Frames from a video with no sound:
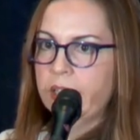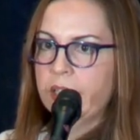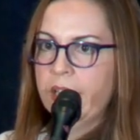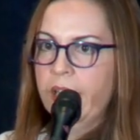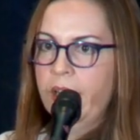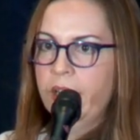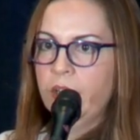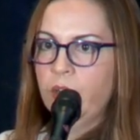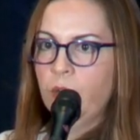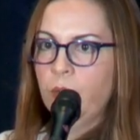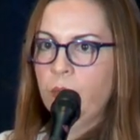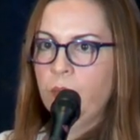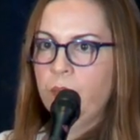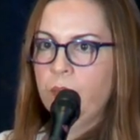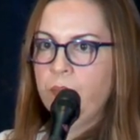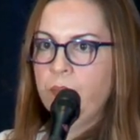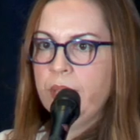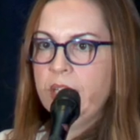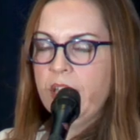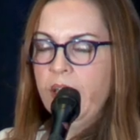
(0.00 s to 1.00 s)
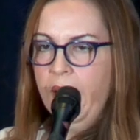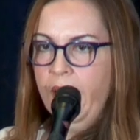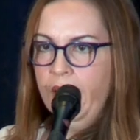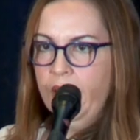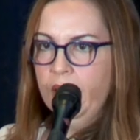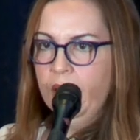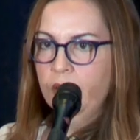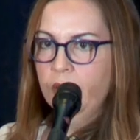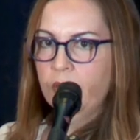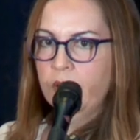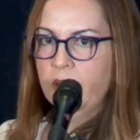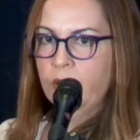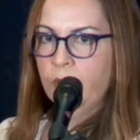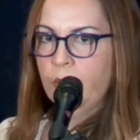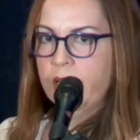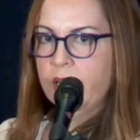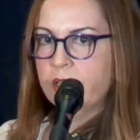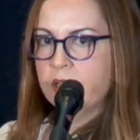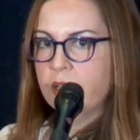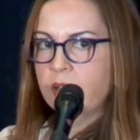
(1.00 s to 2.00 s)
can behave in
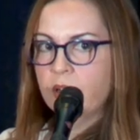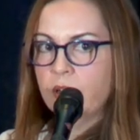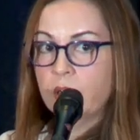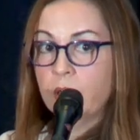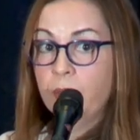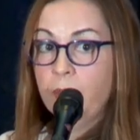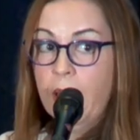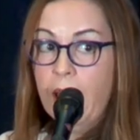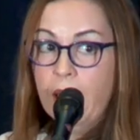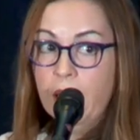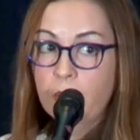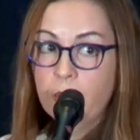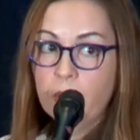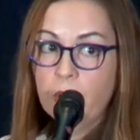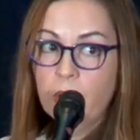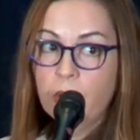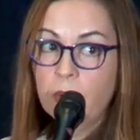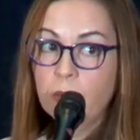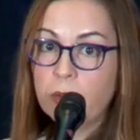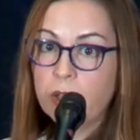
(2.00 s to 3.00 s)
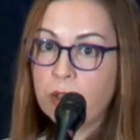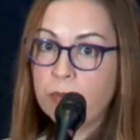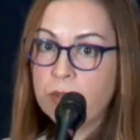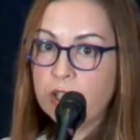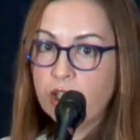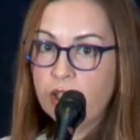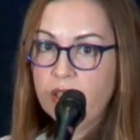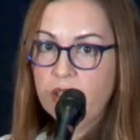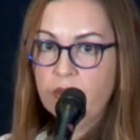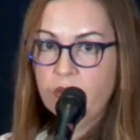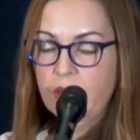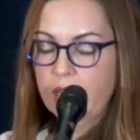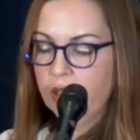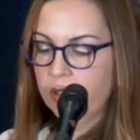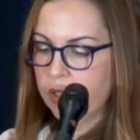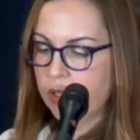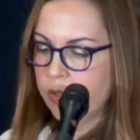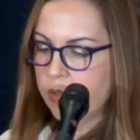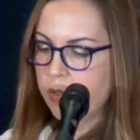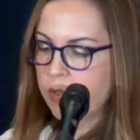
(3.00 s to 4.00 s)
ways that are compatible with machine
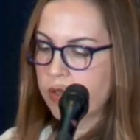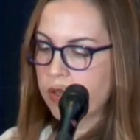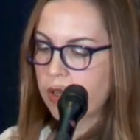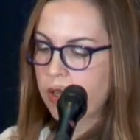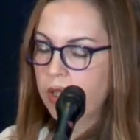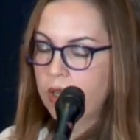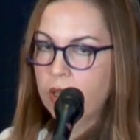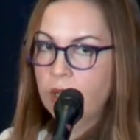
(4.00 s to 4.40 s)
values,